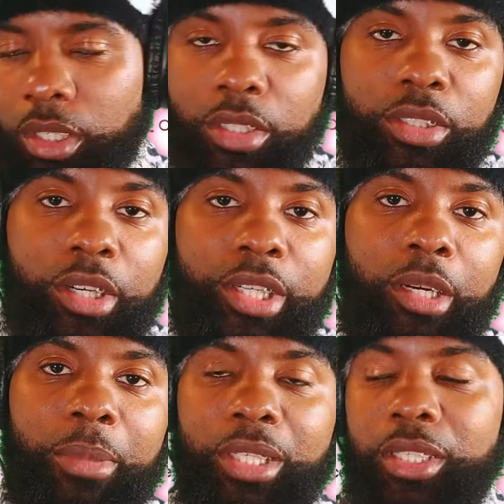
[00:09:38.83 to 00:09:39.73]
Sorry, y'all,
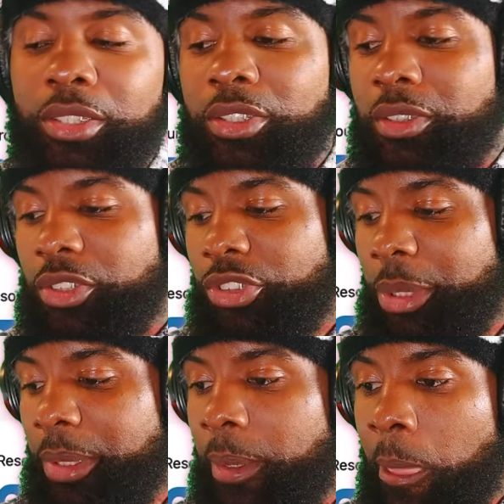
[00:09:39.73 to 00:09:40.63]
my kids
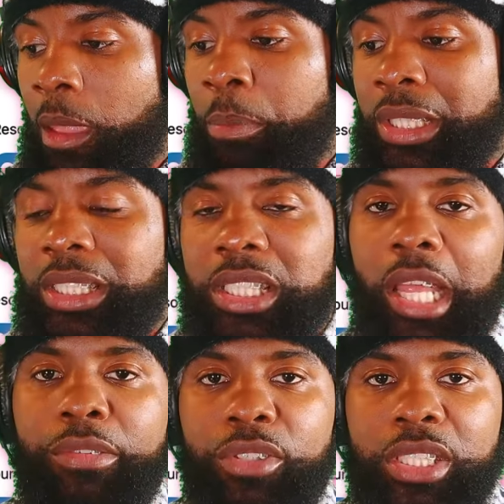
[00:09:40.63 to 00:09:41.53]
screaming. But this
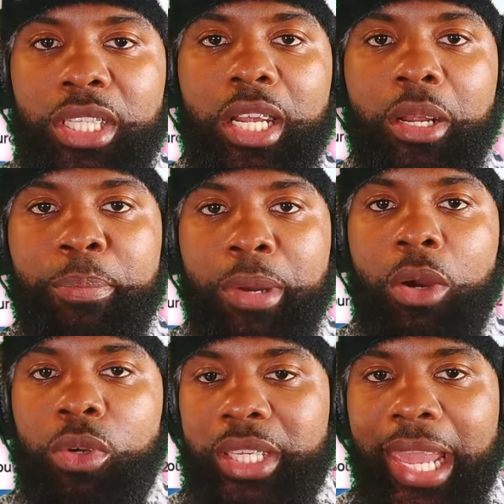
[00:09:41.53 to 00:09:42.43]
life is not
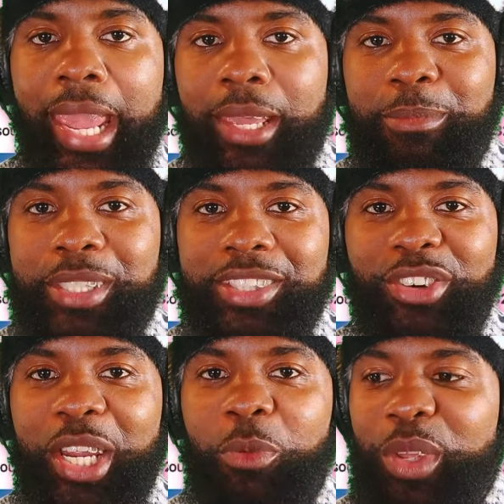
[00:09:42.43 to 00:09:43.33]
about games,
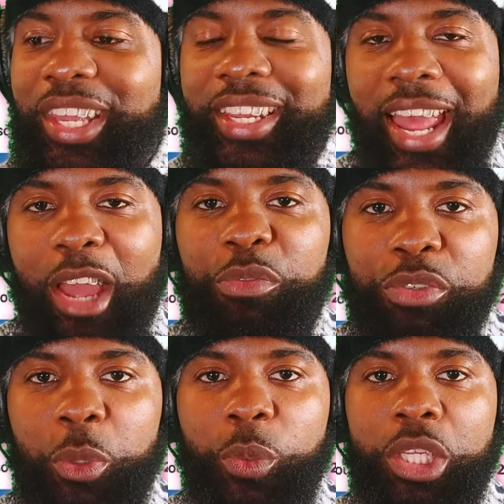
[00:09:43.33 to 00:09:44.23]
right? We can have
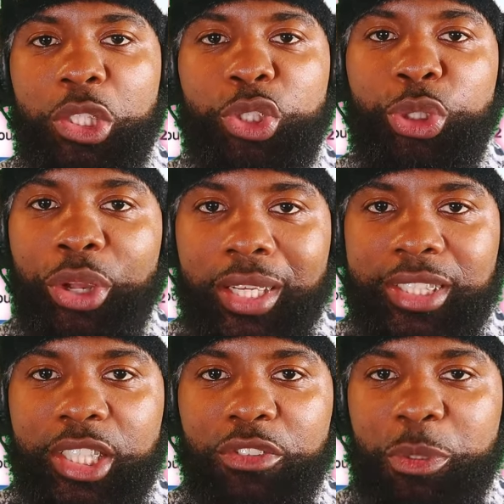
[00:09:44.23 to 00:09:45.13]
fun, we can enjoy
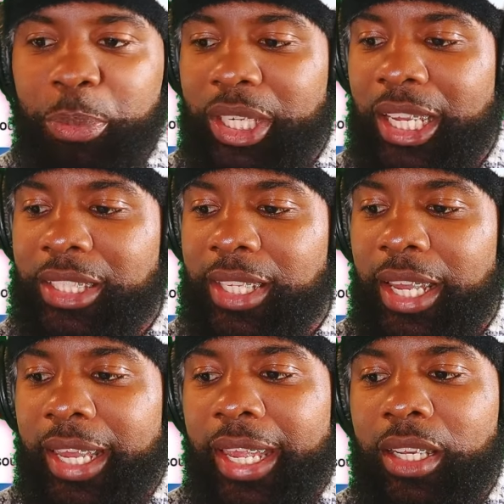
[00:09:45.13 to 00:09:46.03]
ourselves, but it's
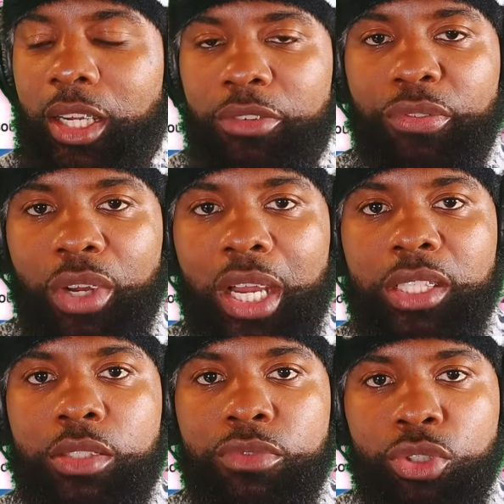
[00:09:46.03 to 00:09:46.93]
in the
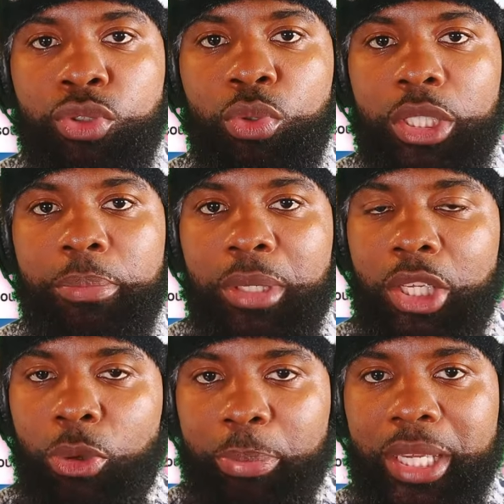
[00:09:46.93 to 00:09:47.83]
confines of truly
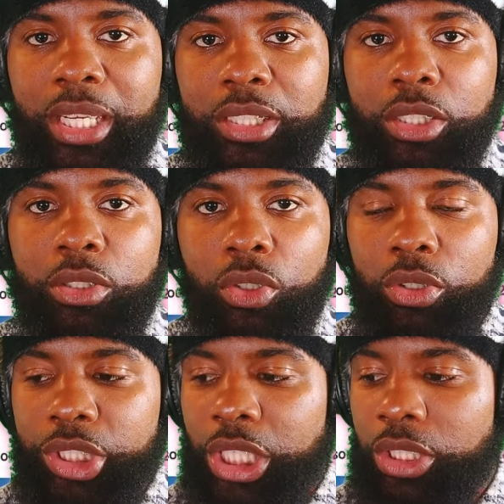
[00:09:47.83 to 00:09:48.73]
being obedient to the
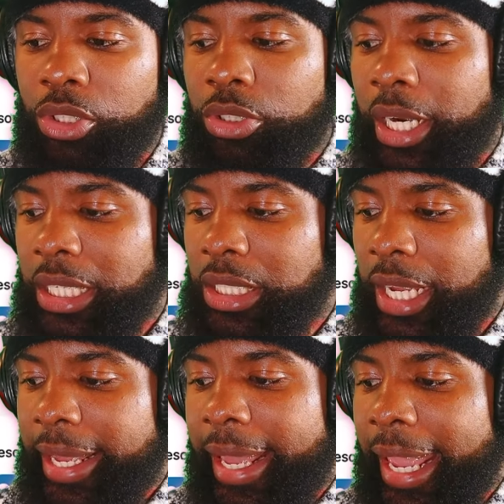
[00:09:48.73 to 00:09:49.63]
Lord Jesus Christ.
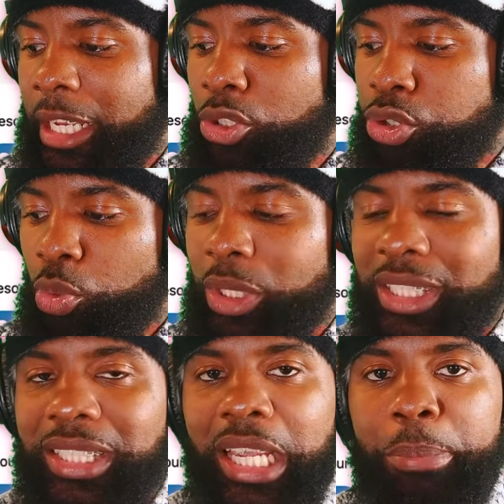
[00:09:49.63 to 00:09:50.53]
And true
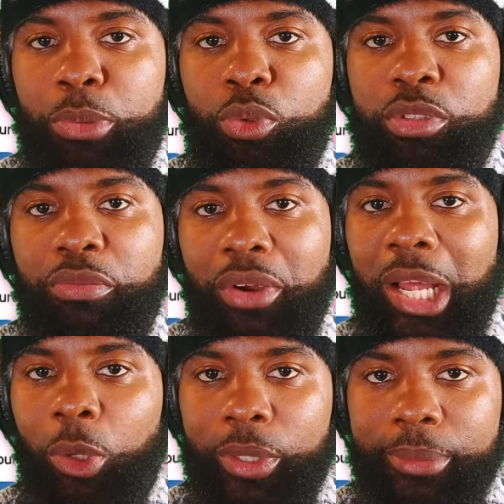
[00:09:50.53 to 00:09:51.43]
disciples
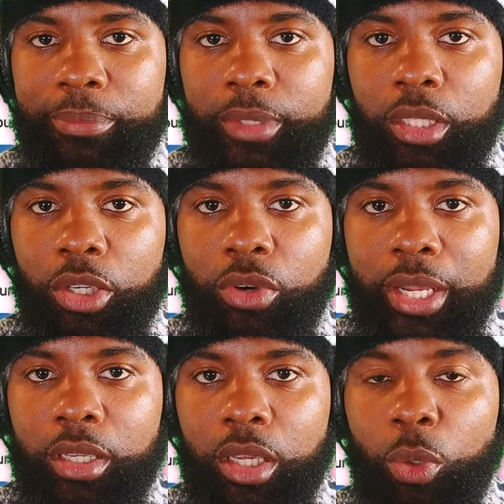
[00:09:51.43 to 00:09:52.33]
follow him,
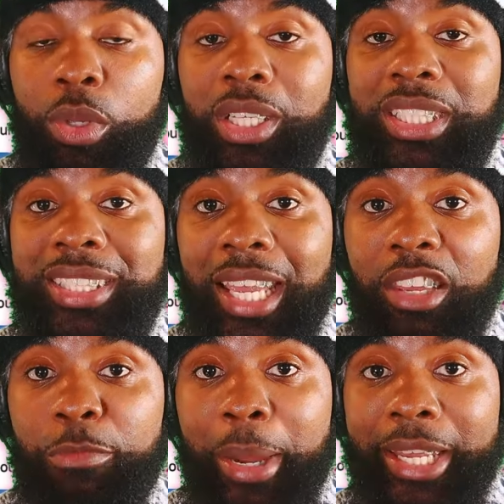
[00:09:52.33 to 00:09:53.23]
right? We are
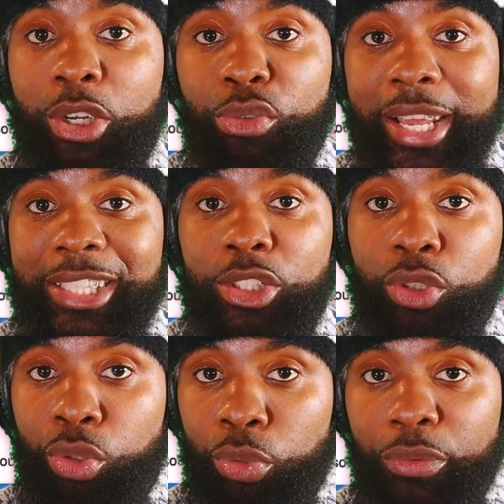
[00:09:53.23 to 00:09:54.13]
saved by grace
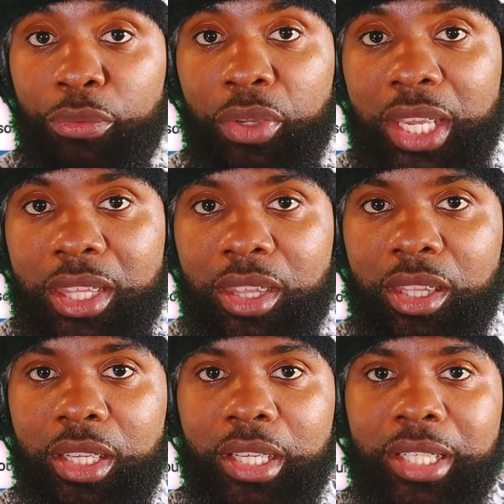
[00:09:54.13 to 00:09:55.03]
through
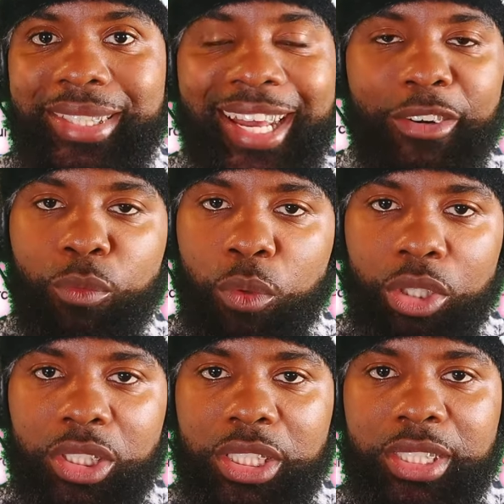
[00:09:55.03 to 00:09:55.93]
faith. not of
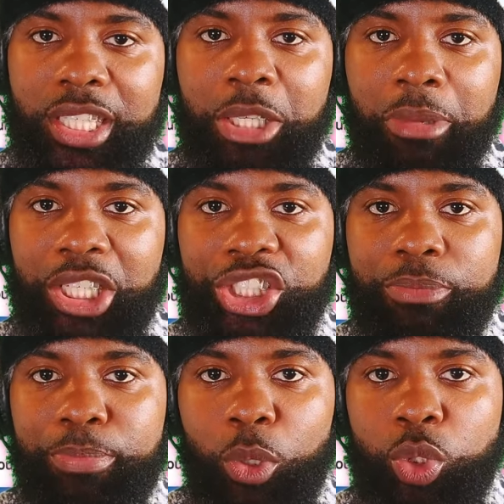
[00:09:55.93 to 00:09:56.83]
works least any man
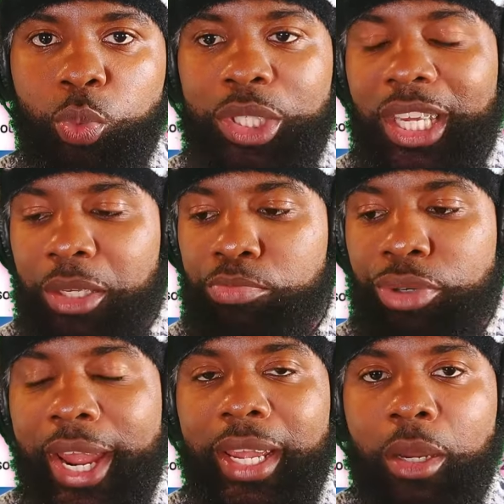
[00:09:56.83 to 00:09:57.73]
should boast. We can't
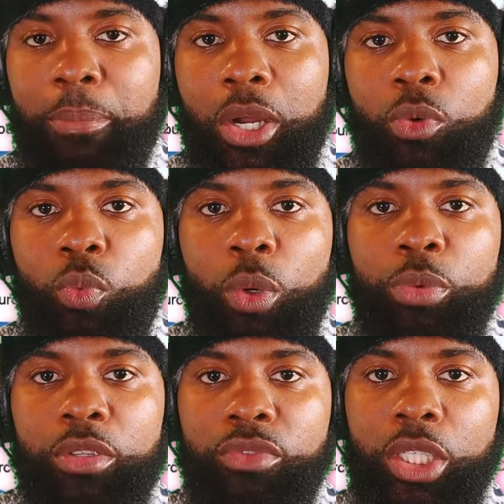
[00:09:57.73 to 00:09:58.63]
brag about what
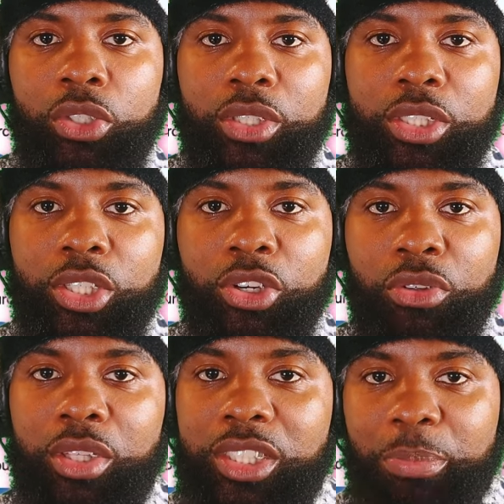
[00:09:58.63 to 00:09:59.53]
we have done on this
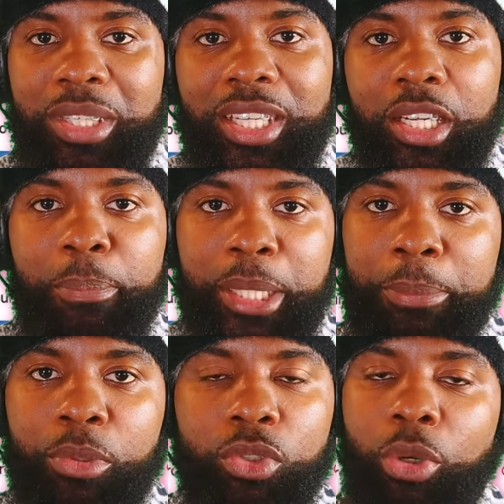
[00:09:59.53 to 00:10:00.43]
earth to be good
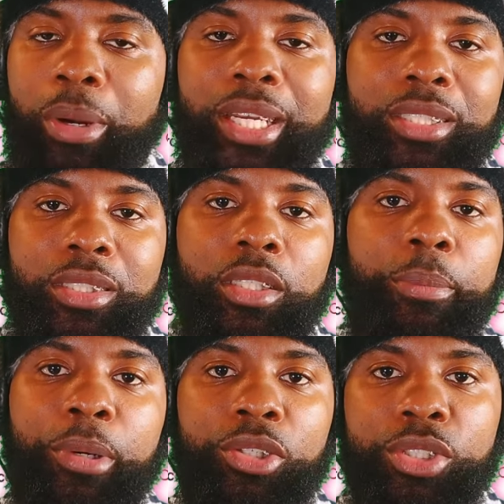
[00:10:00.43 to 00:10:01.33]
people. Nobody is a
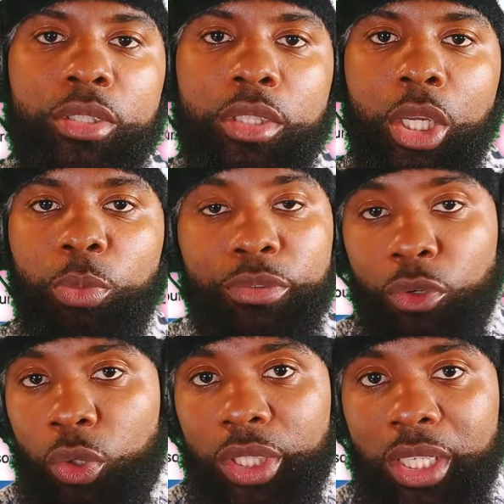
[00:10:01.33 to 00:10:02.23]
good person. We've
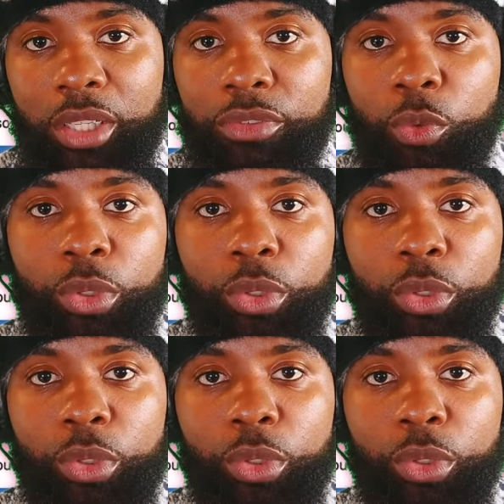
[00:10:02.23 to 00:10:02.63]
all done evil.